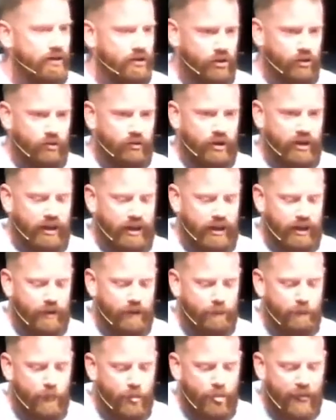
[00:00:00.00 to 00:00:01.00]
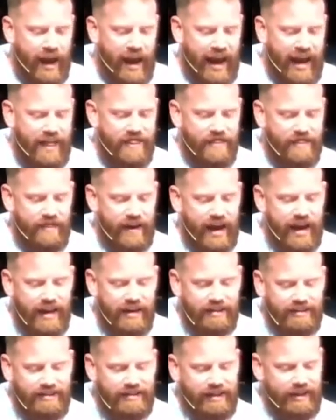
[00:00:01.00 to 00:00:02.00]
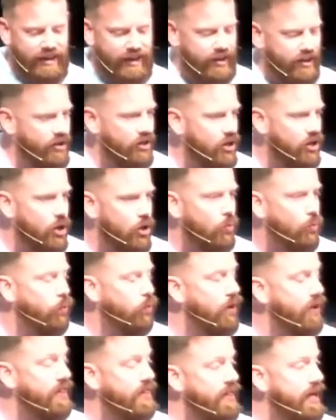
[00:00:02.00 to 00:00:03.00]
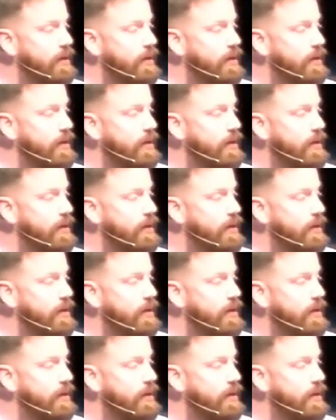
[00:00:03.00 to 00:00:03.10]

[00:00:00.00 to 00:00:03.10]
no king, and they did what they